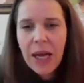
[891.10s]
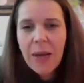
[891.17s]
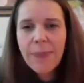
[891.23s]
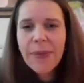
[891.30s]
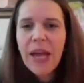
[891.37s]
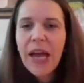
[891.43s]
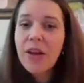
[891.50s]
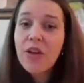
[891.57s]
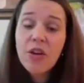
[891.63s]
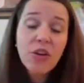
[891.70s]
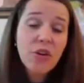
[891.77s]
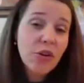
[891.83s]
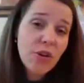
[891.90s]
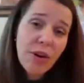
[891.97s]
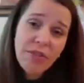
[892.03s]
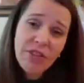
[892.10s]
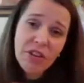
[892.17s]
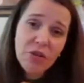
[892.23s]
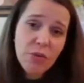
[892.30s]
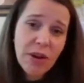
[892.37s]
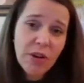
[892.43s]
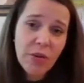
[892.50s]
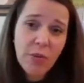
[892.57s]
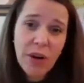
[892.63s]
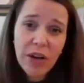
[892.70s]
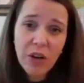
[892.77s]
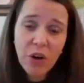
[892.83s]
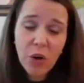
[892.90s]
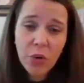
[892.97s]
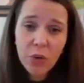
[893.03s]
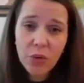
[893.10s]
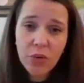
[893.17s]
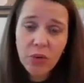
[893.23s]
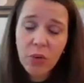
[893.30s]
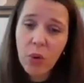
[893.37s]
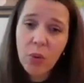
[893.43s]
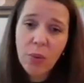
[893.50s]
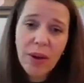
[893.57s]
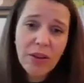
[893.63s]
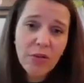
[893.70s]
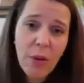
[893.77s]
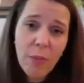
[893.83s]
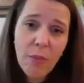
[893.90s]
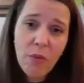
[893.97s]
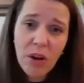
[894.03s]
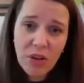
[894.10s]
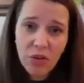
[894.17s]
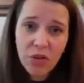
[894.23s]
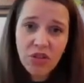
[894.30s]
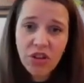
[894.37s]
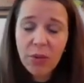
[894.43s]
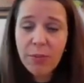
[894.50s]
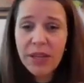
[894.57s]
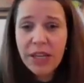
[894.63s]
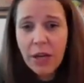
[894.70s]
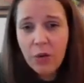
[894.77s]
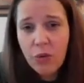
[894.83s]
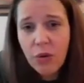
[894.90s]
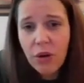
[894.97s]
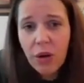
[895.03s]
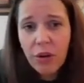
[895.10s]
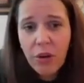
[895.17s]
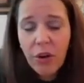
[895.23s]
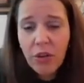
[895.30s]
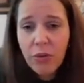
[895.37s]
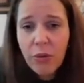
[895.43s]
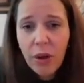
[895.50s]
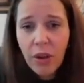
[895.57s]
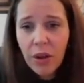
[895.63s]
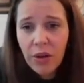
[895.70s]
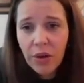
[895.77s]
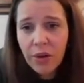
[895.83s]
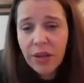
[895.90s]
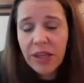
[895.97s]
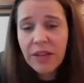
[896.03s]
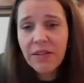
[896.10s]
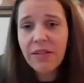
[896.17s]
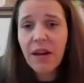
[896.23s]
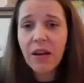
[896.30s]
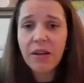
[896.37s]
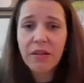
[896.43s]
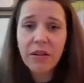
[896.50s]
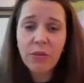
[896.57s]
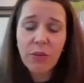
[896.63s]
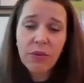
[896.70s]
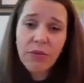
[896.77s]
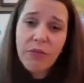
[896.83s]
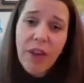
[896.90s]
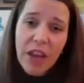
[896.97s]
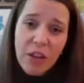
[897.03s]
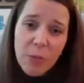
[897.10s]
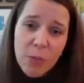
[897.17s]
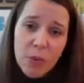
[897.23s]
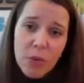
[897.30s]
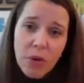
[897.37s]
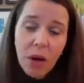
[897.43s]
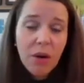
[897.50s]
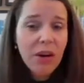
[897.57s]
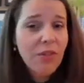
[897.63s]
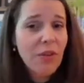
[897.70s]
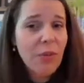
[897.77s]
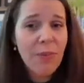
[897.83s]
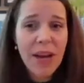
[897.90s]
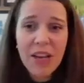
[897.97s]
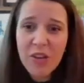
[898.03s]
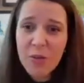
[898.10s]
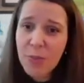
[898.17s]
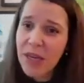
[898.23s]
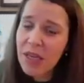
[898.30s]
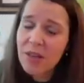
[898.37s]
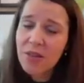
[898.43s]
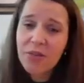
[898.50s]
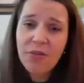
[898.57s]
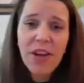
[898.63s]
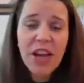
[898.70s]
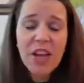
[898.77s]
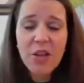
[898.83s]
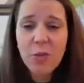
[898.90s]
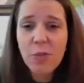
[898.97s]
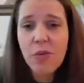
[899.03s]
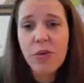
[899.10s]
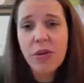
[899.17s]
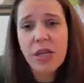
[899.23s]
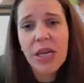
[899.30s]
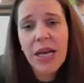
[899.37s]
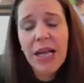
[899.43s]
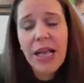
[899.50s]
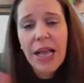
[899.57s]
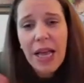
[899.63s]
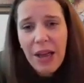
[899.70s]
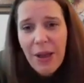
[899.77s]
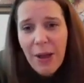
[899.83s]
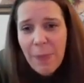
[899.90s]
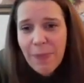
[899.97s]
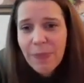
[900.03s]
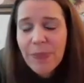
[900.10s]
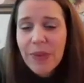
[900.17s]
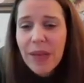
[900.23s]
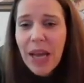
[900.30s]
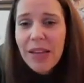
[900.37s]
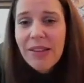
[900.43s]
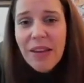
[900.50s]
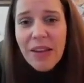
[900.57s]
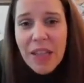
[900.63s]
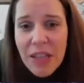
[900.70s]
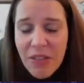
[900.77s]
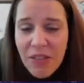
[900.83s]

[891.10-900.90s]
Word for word: And you have this trend where it goes always from one social media to another. It started with Facebook or even MySpace, Facebook, then